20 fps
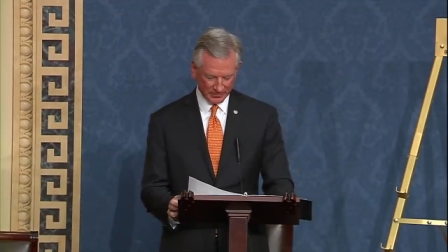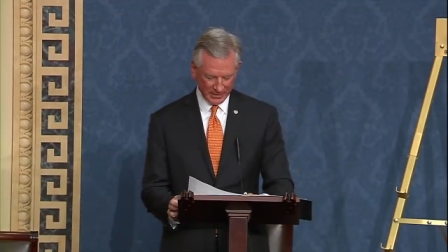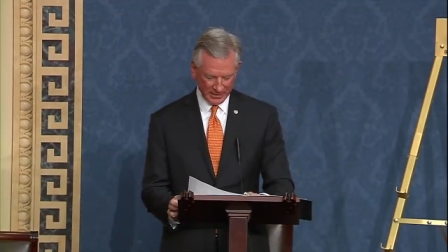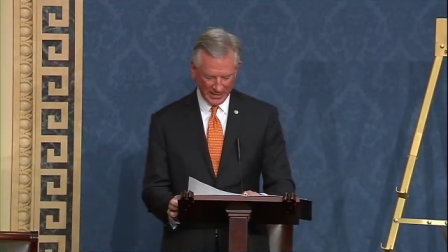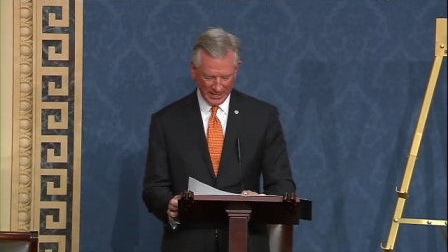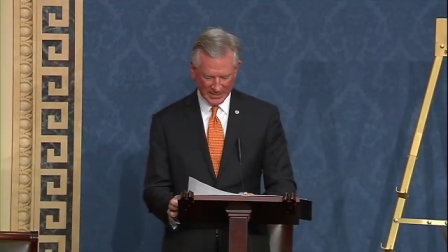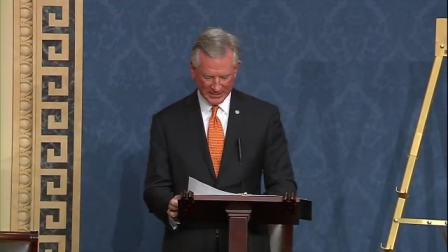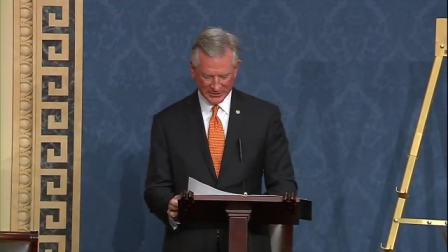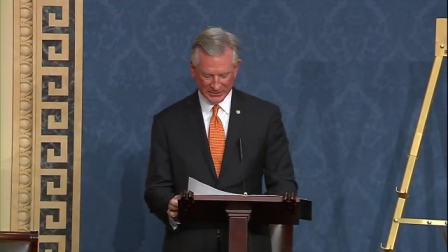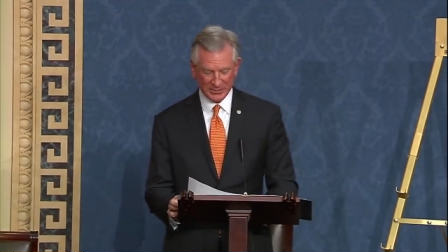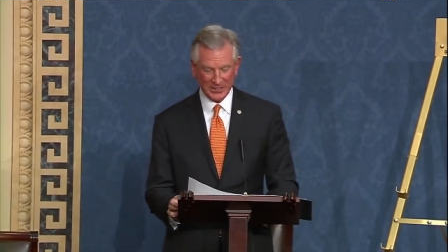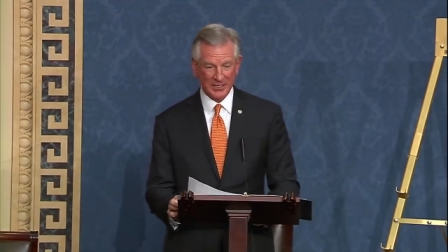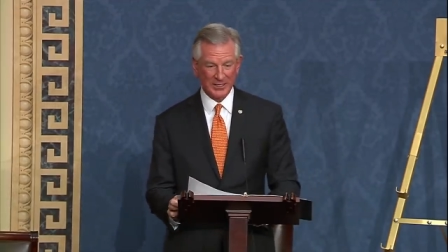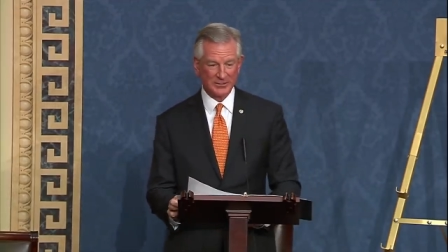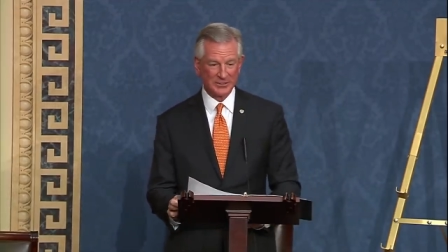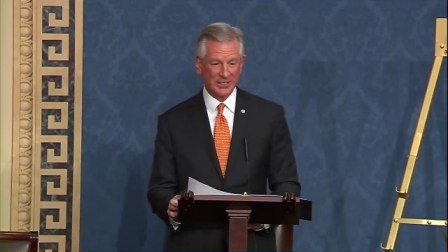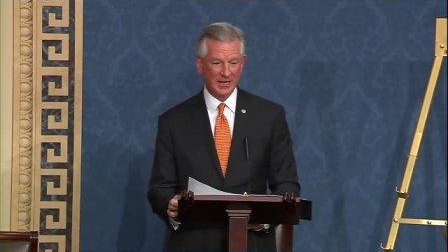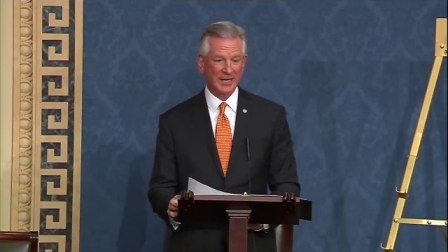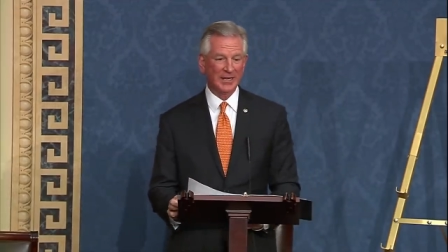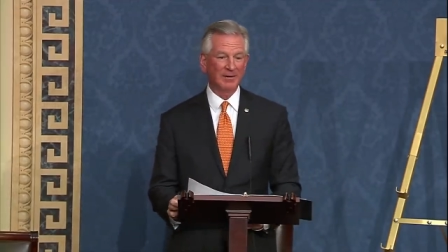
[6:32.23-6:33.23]

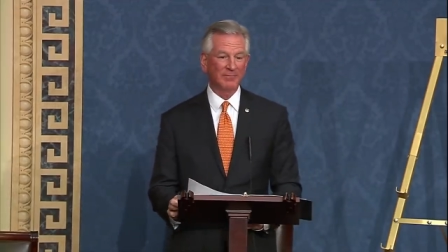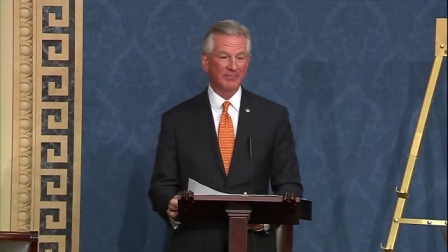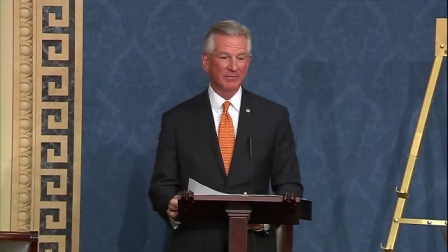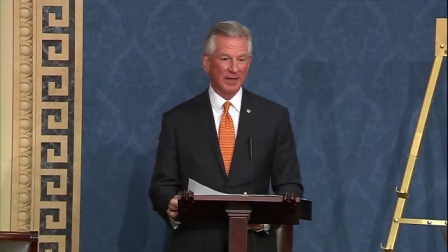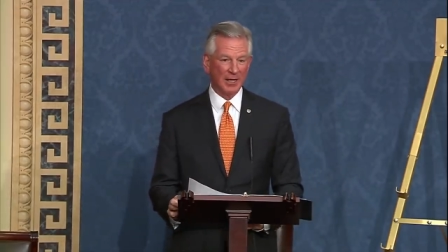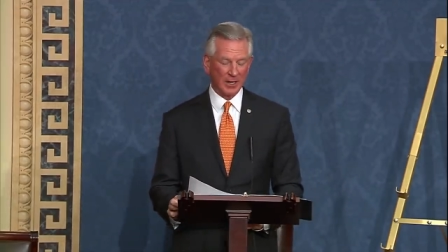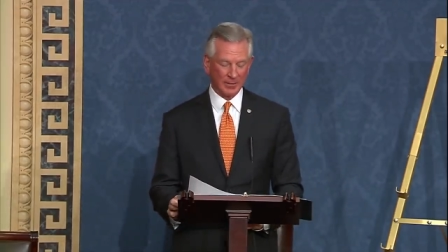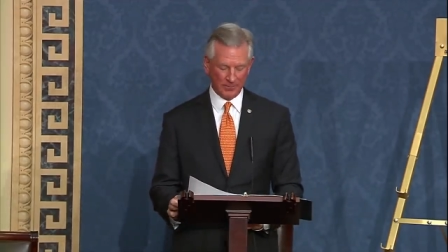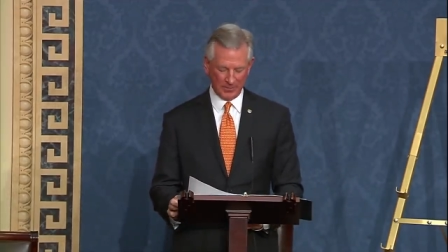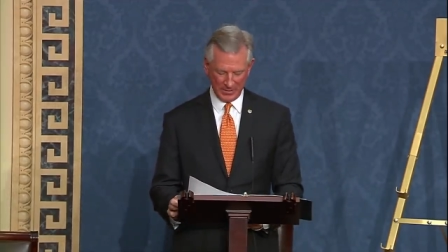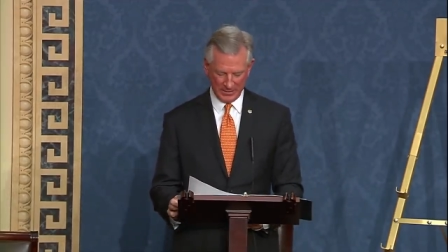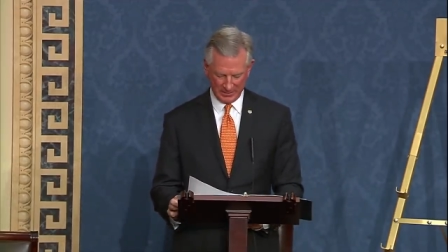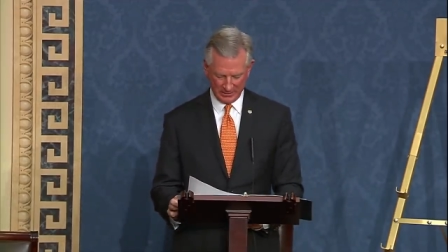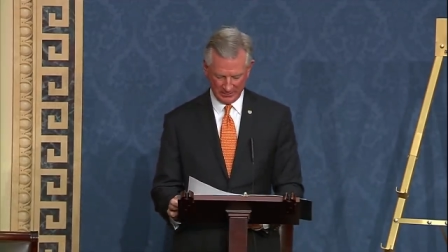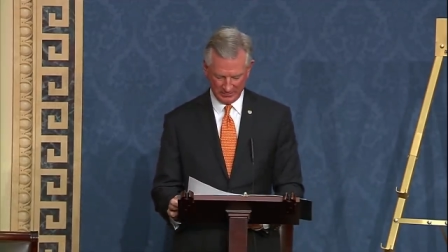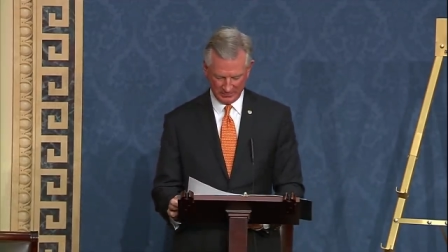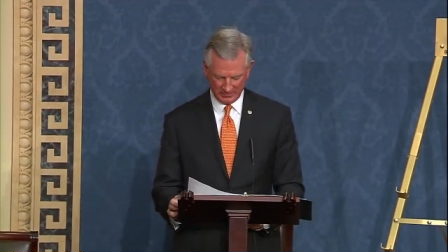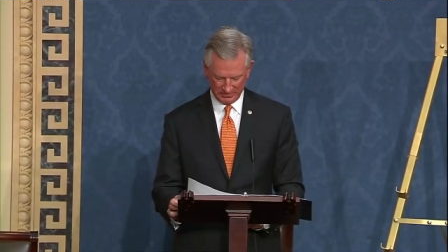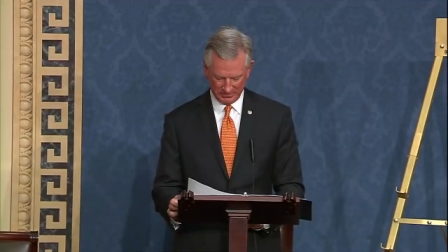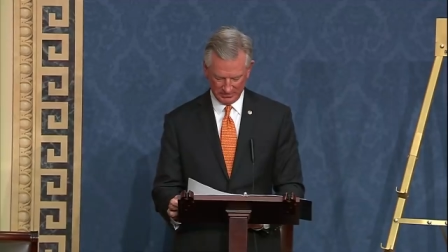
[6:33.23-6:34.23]
assets and developing
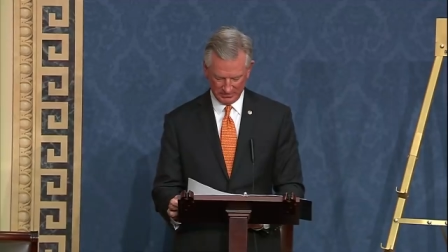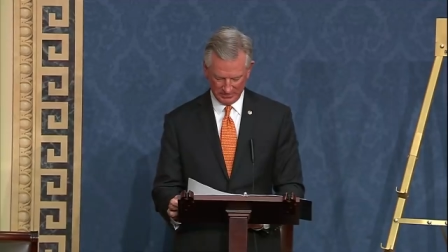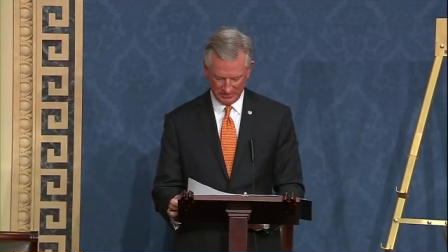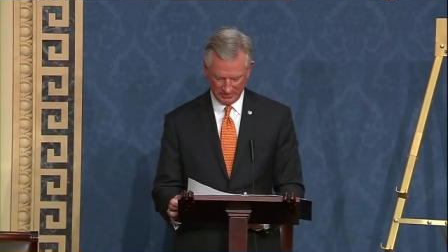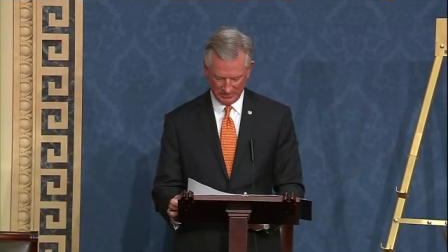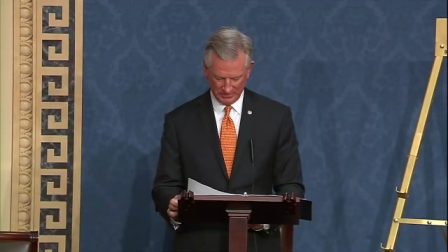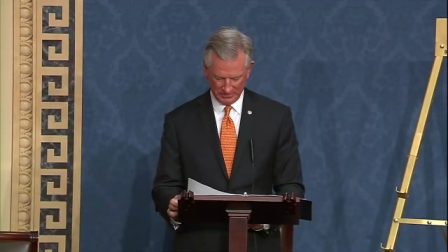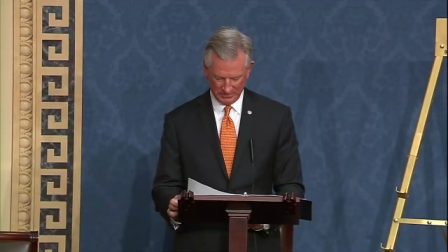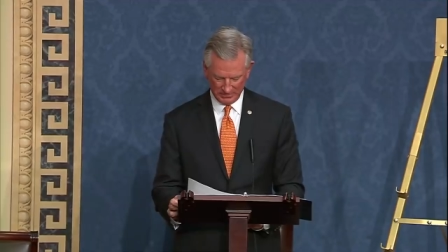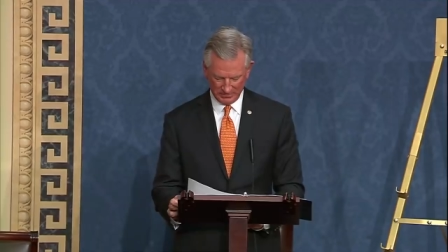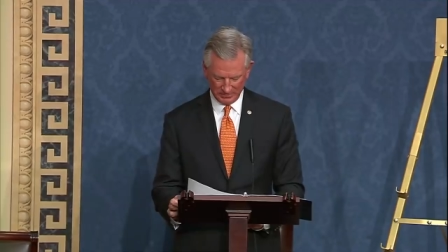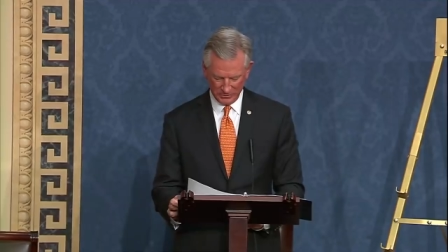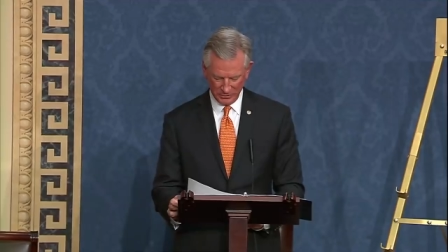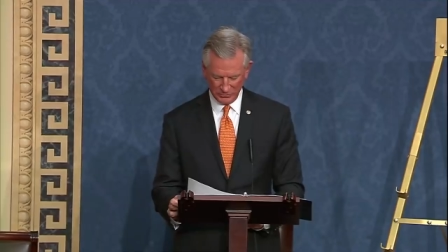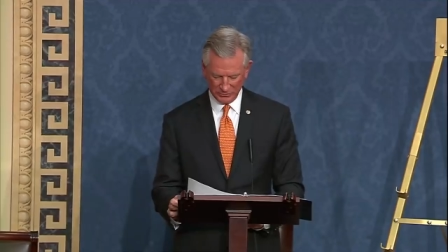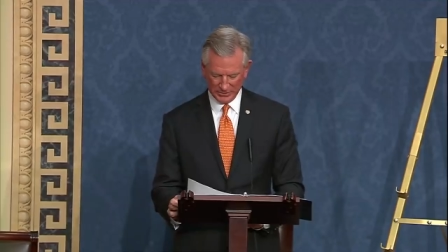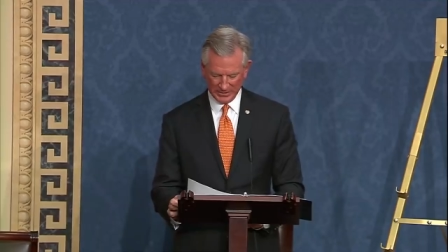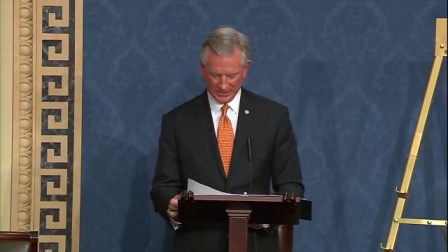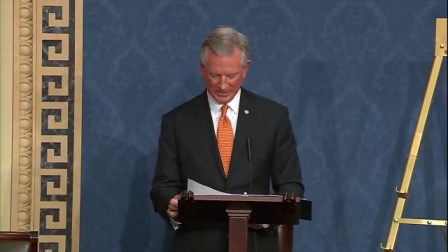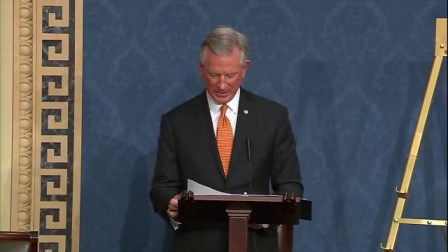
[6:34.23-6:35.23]
new
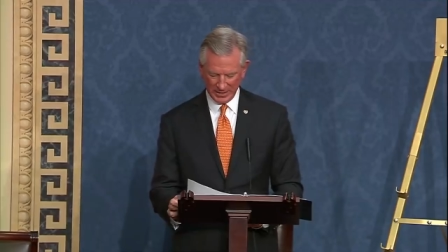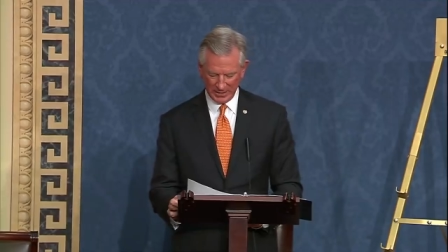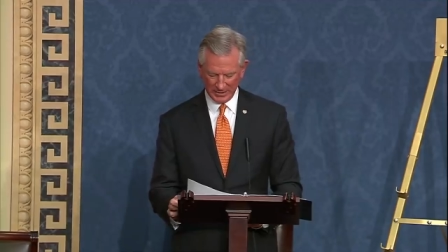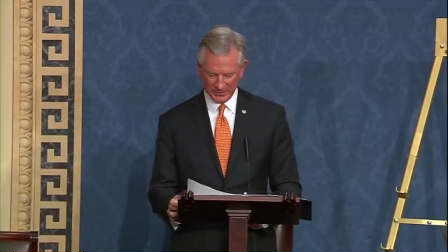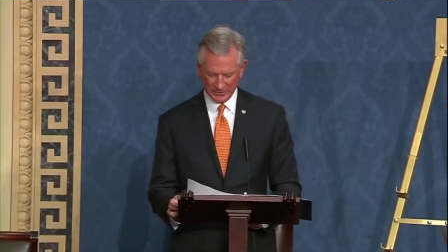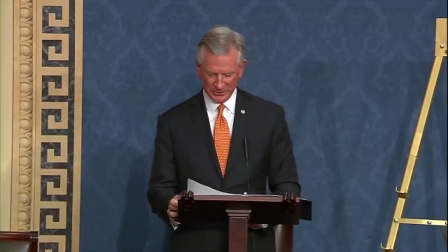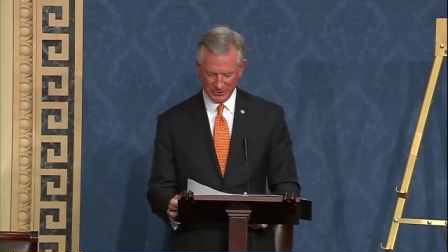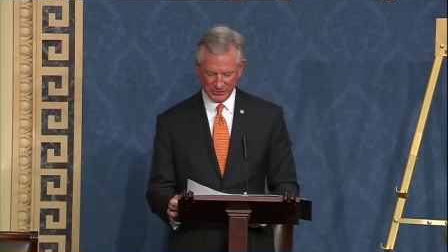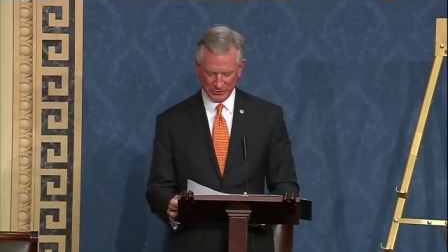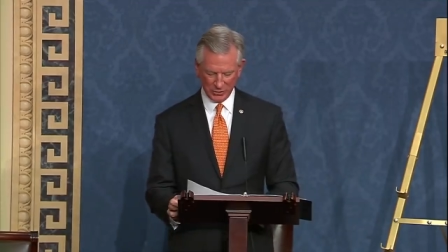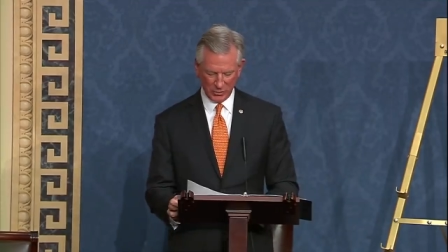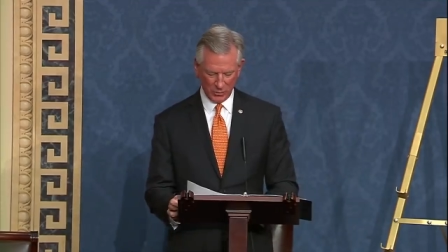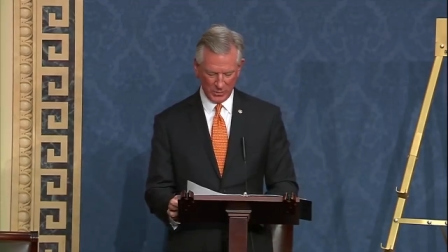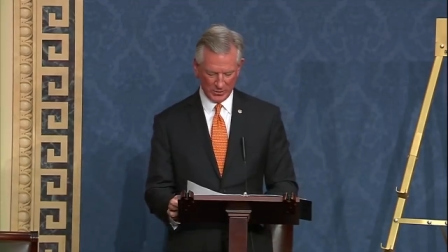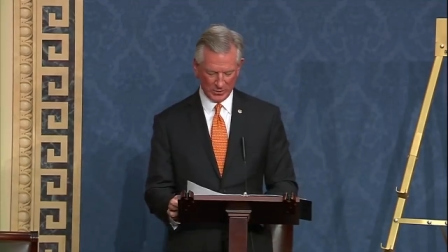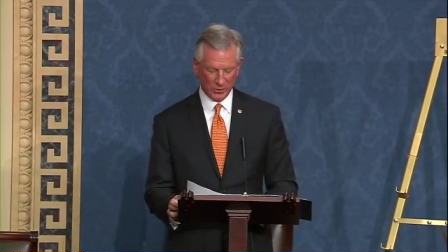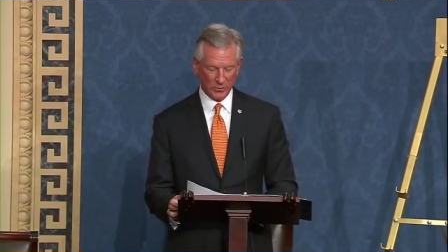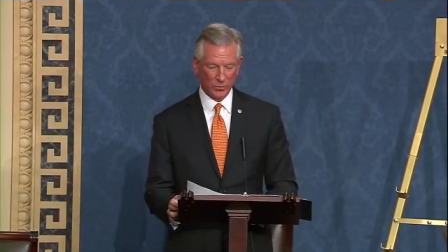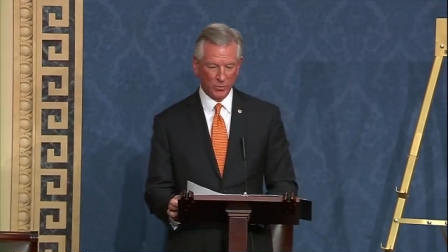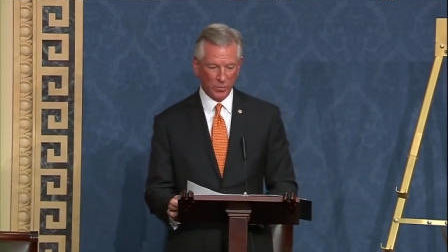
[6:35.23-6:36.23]
technology so we
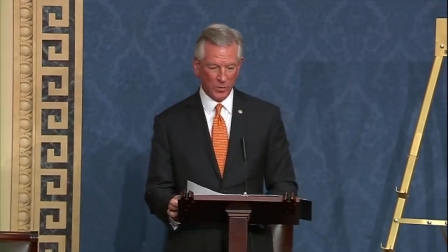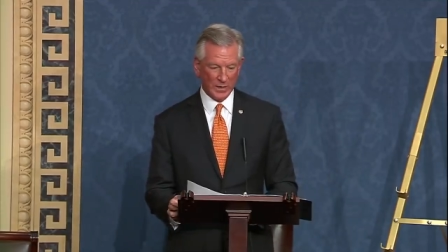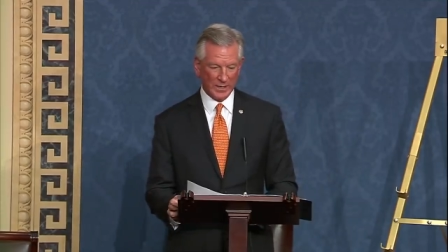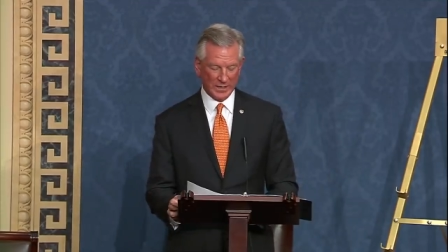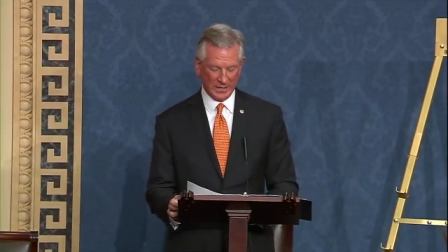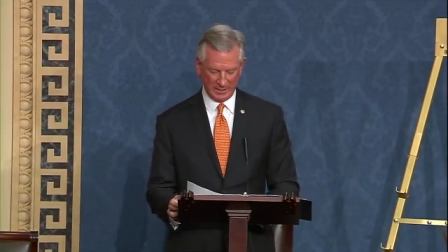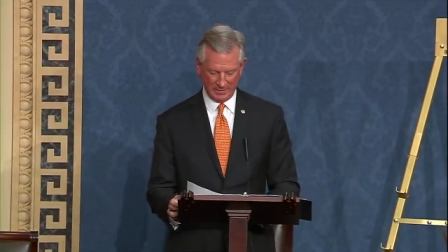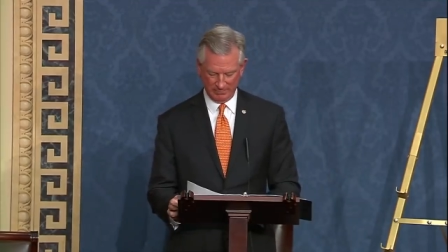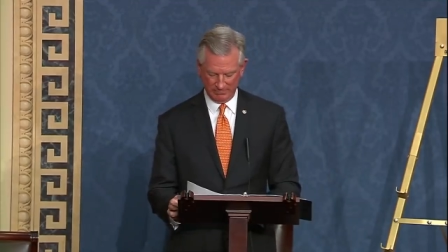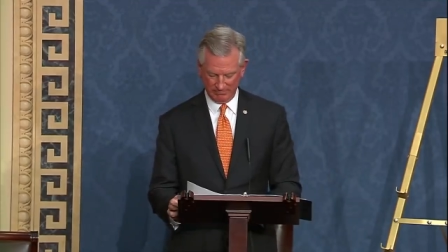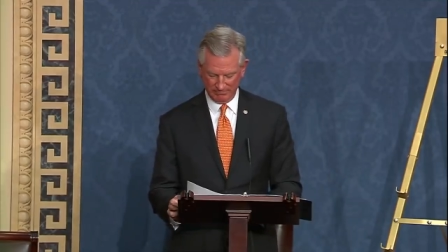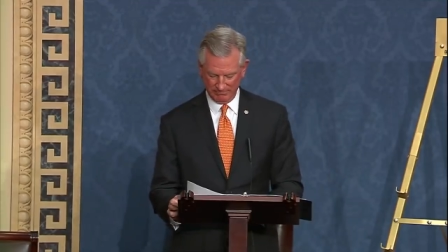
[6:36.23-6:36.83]
can win